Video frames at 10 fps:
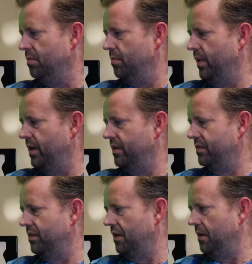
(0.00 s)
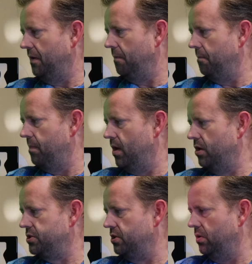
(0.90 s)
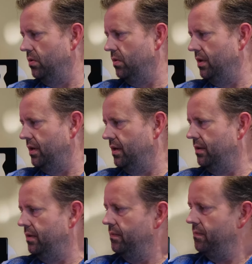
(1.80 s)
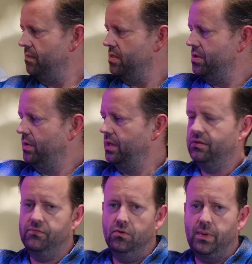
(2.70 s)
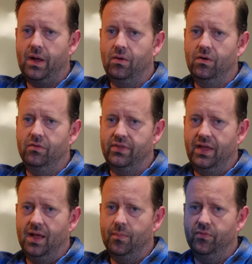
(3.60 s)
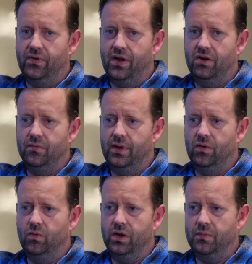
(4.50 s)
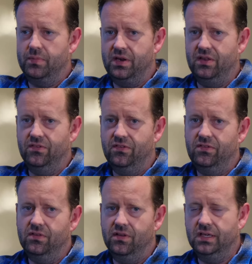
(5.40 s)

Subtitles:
but also you get the full power of the amplifier no matter what impedance